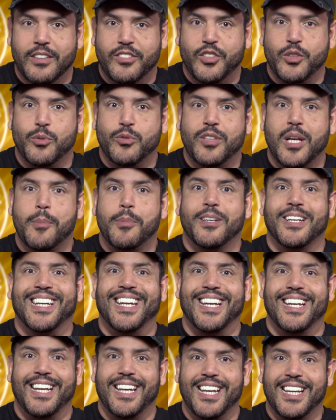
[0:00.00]
she was able to
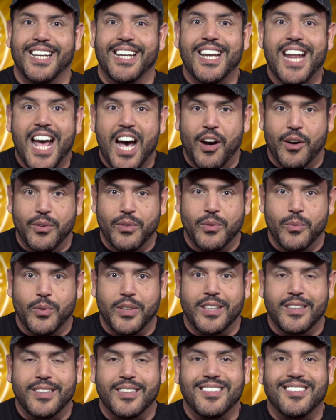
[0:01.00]
get in and out
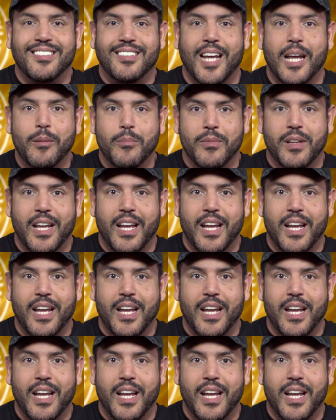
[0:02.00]
within the same